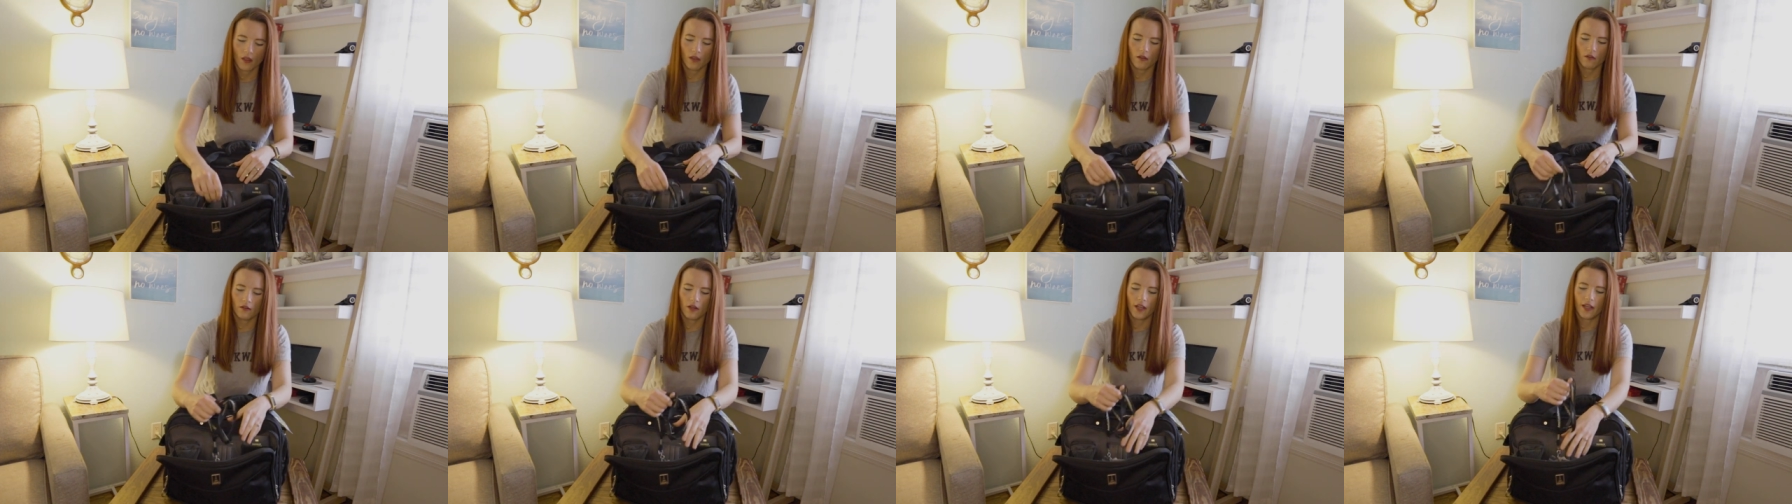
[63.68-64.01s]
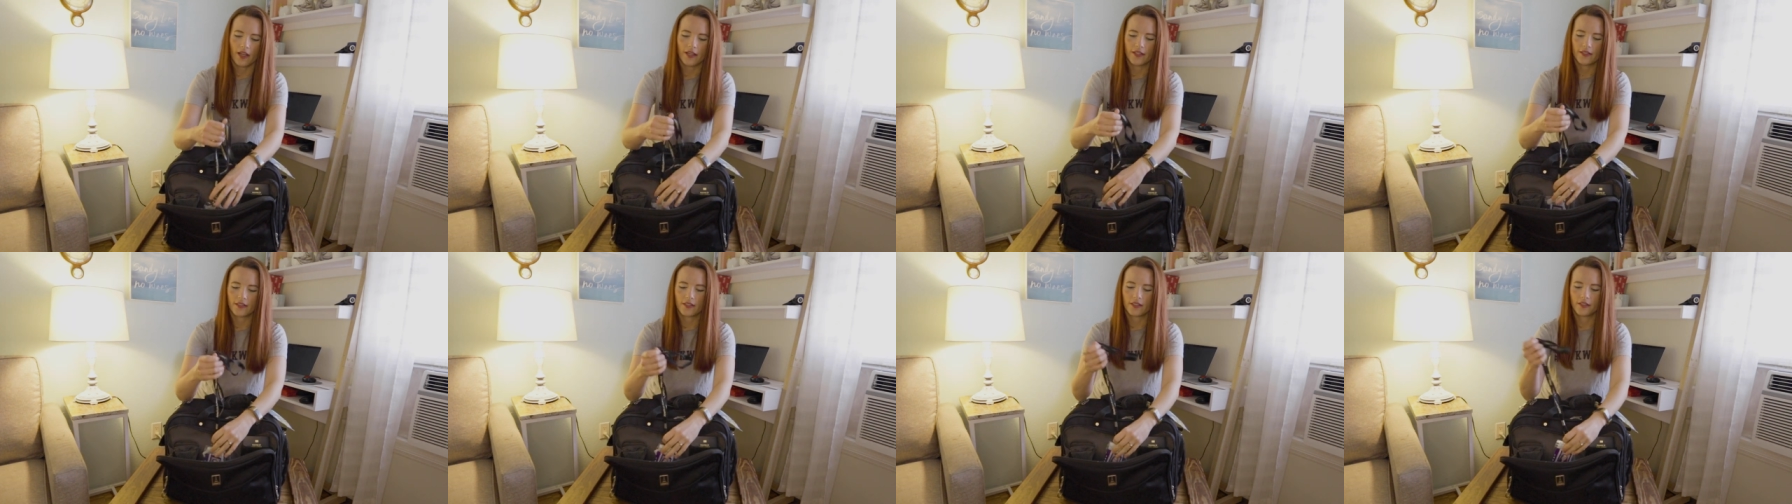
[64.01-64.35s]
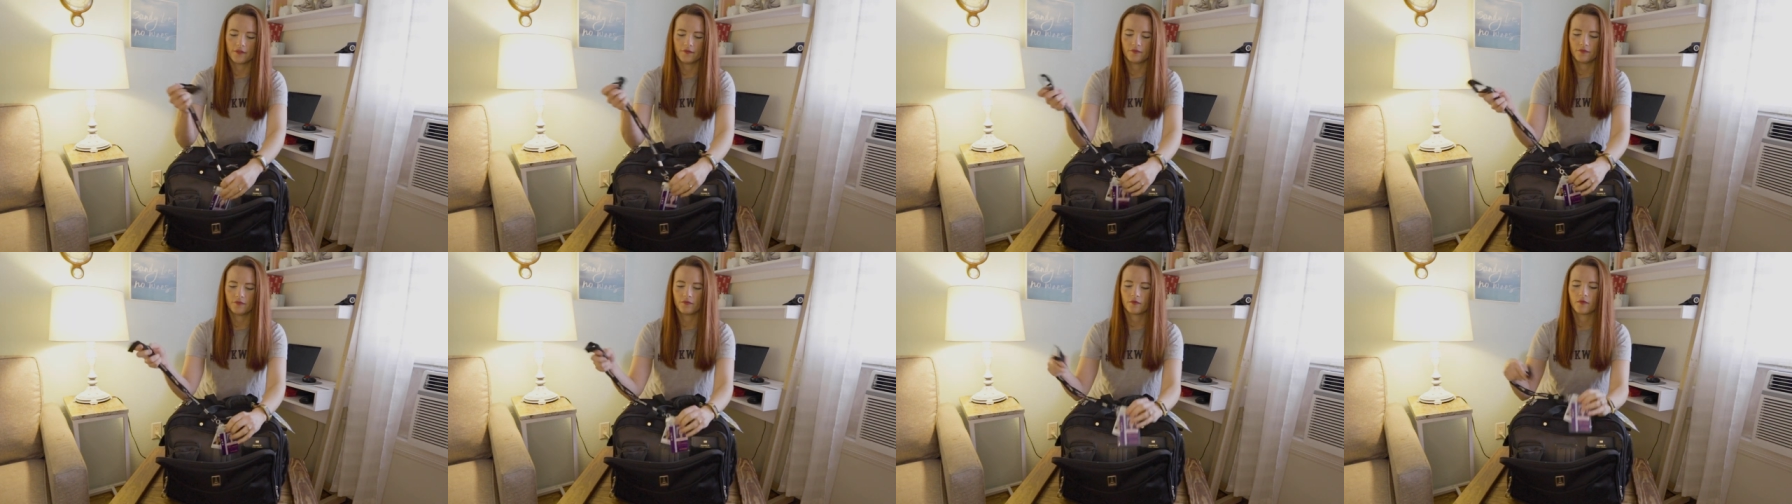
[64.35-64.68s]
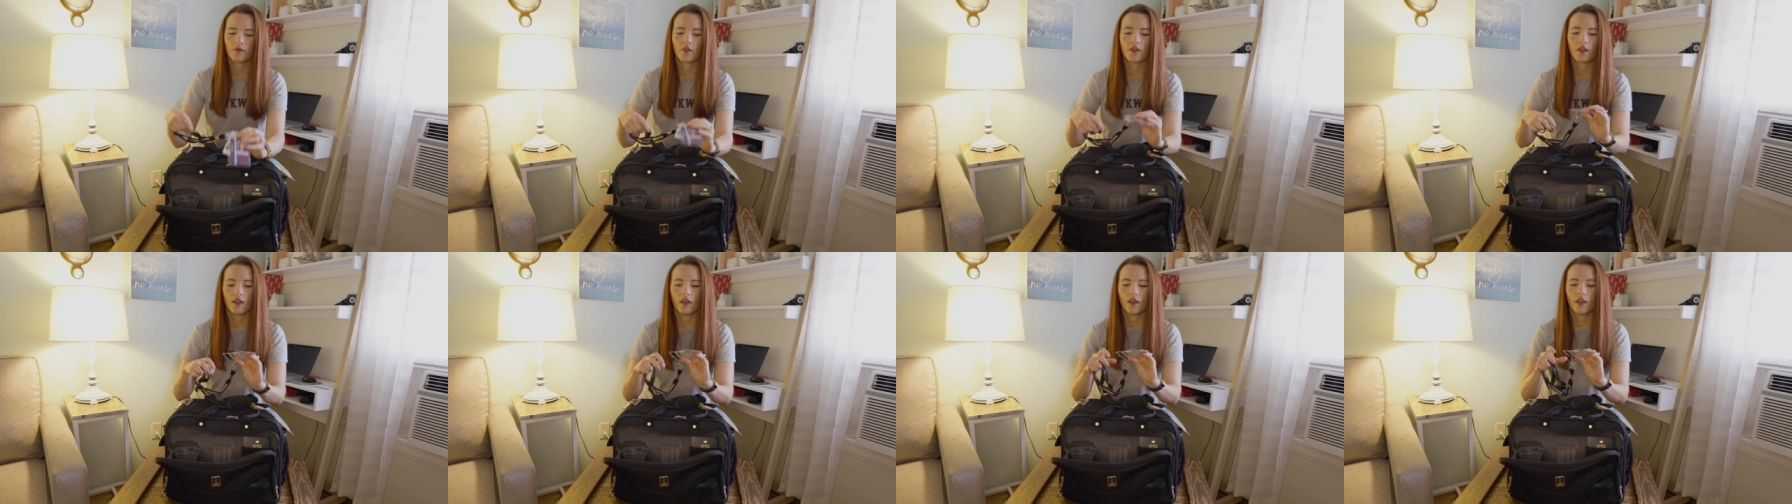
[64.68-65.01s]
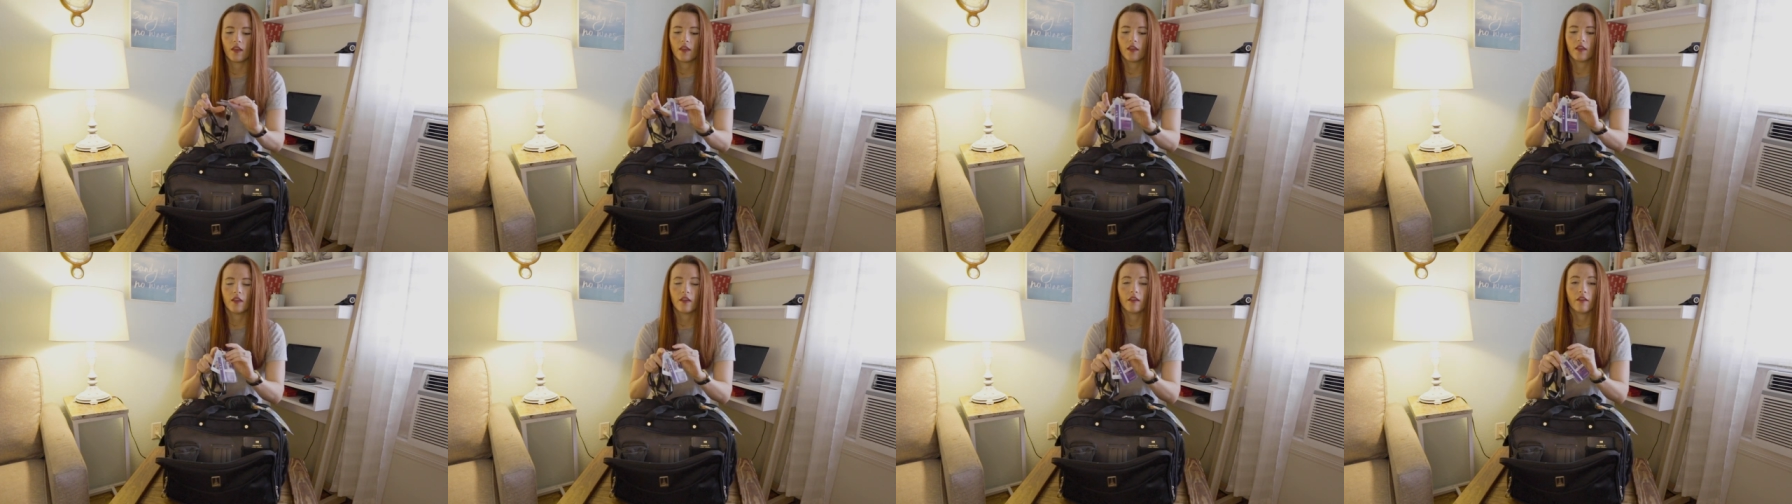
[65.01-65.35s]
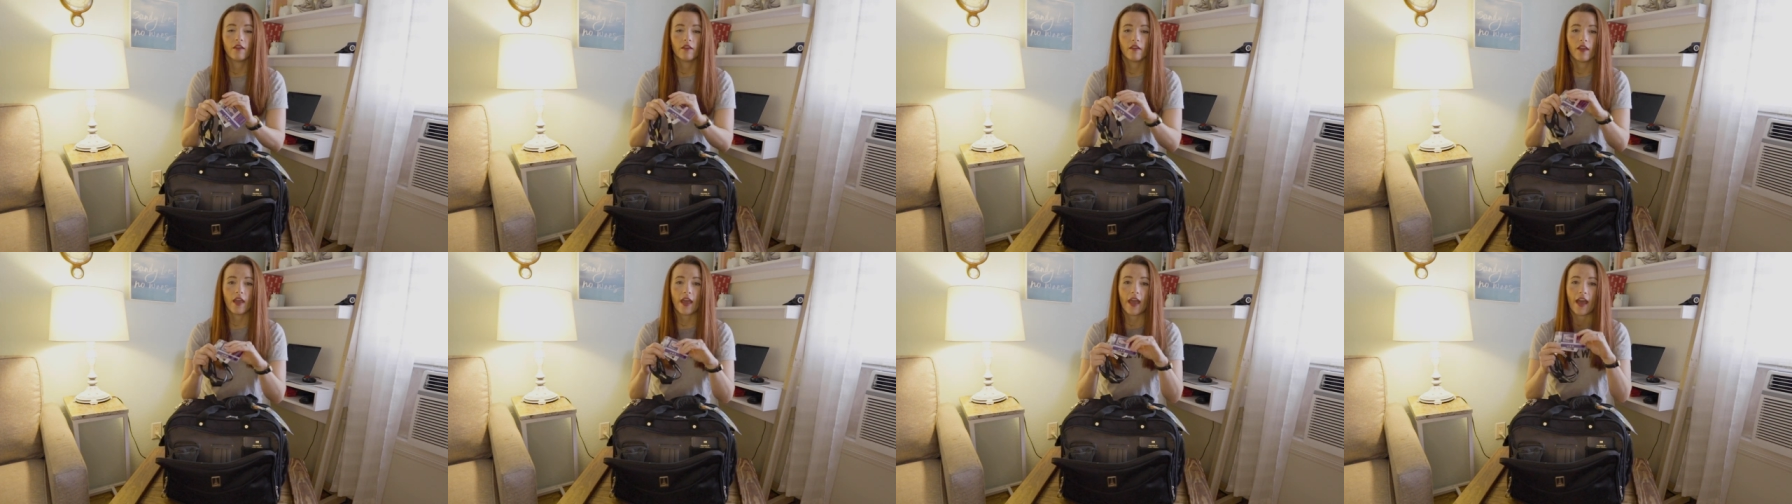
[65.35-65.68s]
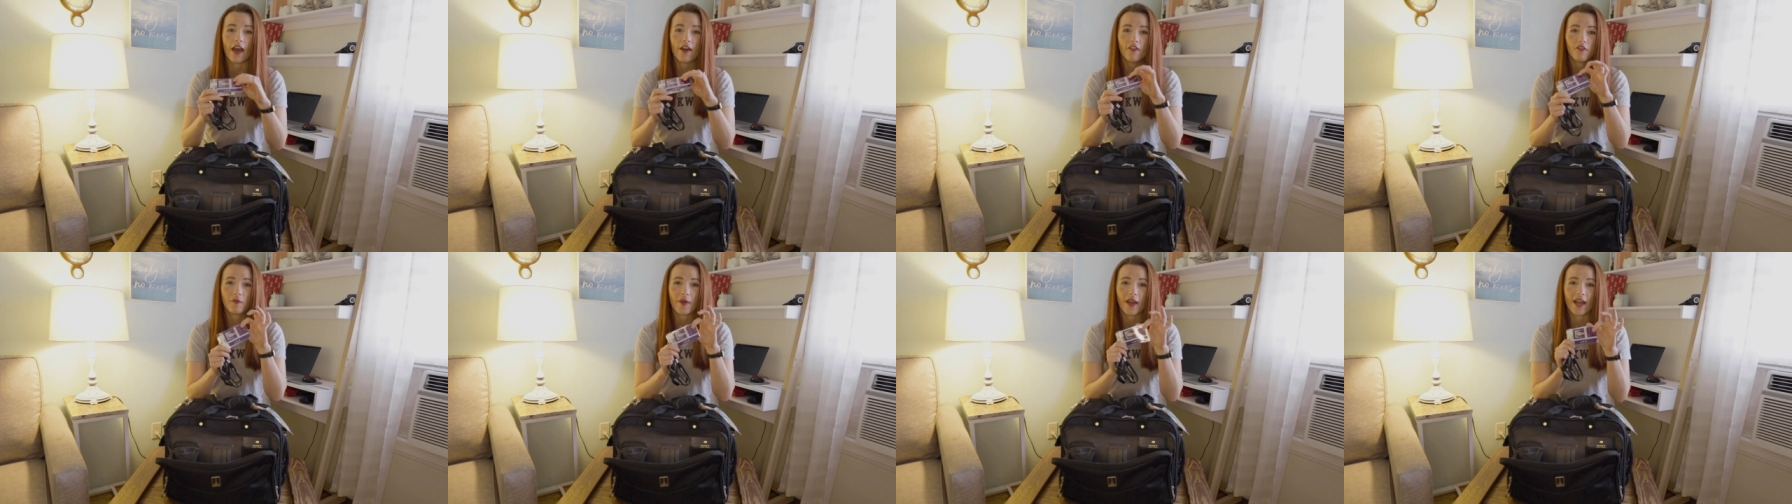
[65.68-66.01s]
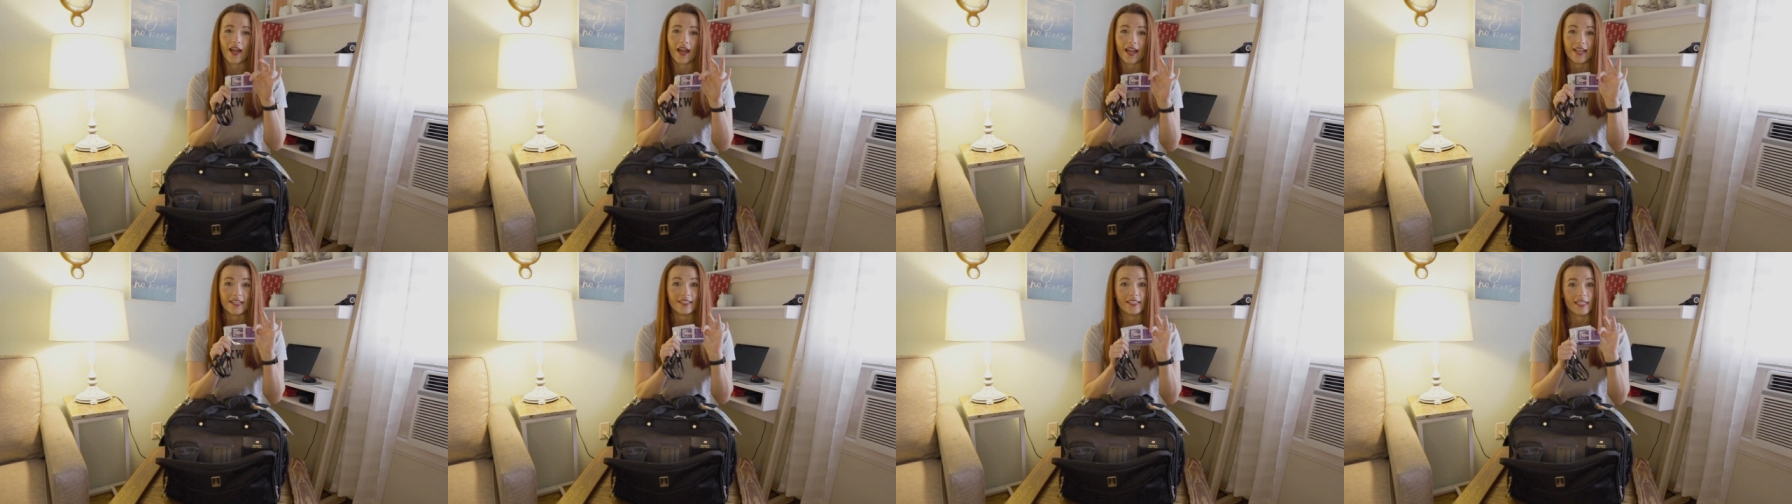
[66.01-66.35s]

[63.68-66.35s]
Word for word: All right. Have my